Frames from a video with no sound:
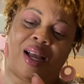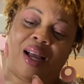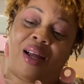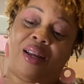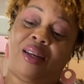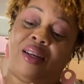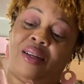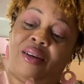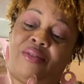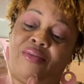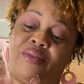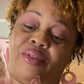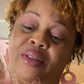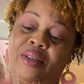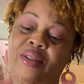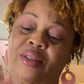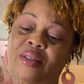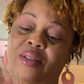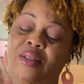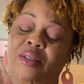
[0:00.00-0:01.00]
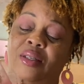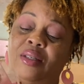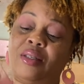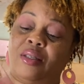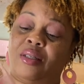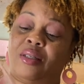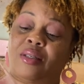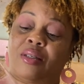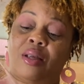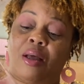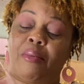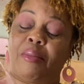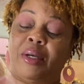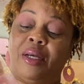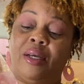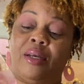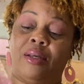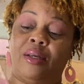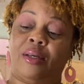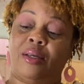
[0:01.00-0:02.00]
I love this. This is, I
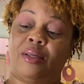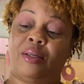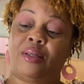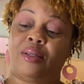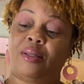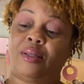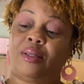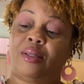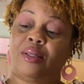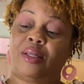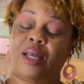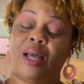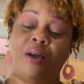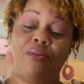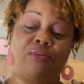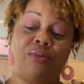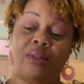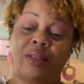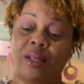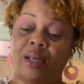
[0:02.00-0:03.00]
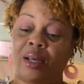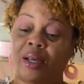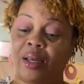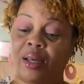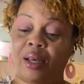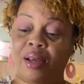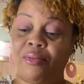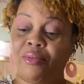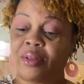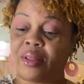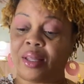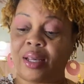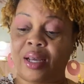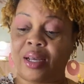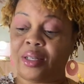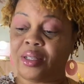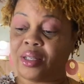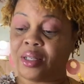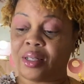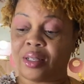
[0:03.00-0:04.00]
mean, everything,
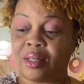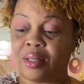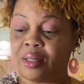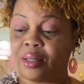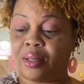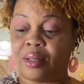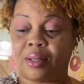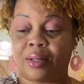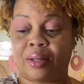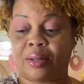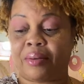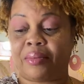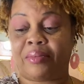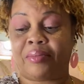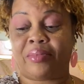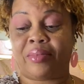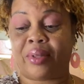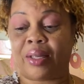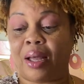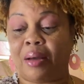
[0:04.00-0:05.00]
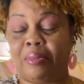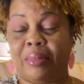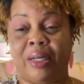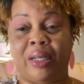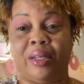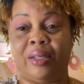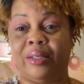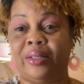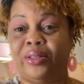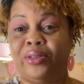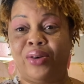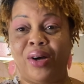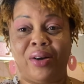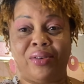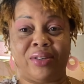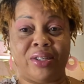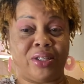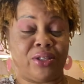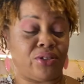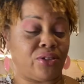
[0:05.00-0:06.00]
everything just, I mean, you
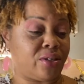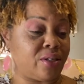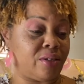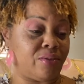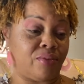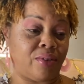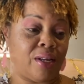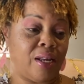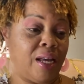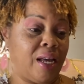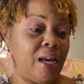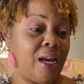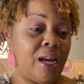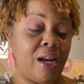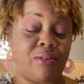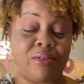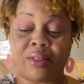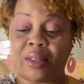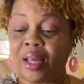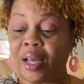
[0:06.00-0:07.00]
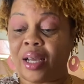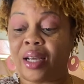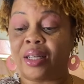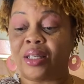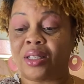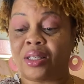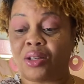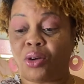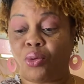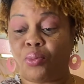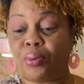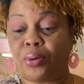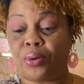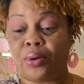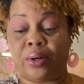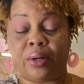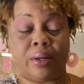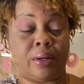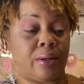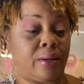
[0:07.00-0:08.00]
outdid yourself. Everything is so
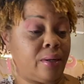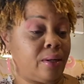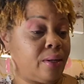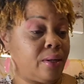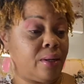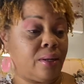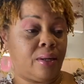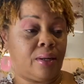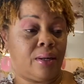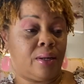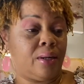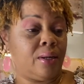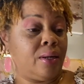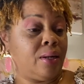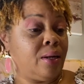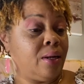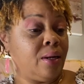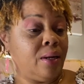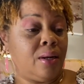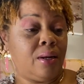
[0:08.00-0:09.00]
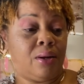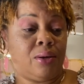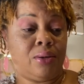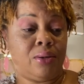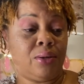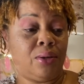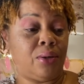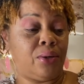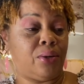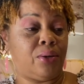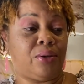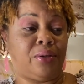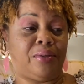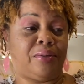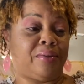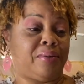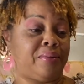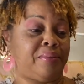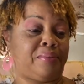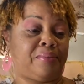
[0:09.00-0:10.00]
pretty. Mm
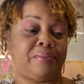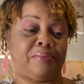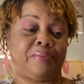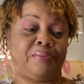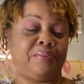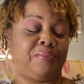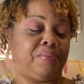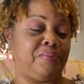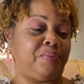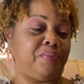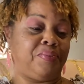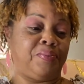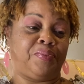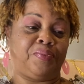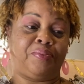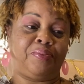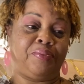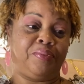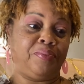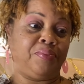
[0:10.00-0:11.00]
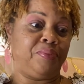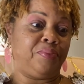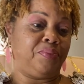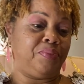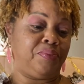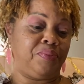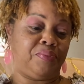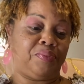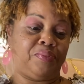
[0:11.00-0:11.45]
-mm -mm.